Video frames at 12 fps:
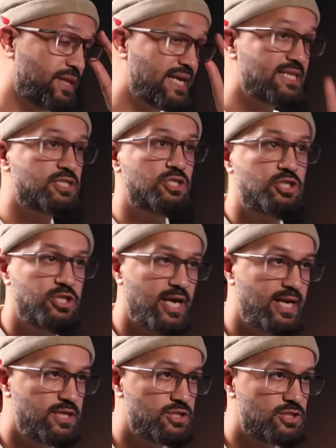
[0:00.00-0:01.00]
Things
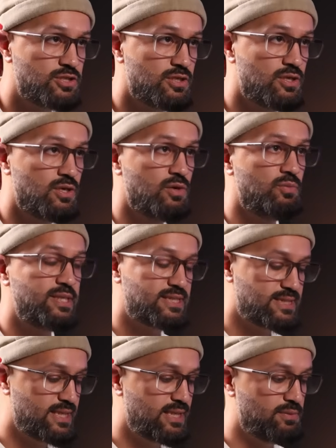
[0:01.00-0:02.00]
change. We
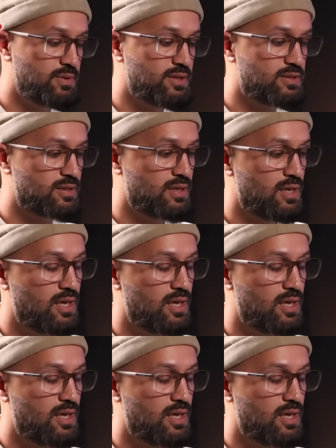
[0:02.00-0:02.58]
see with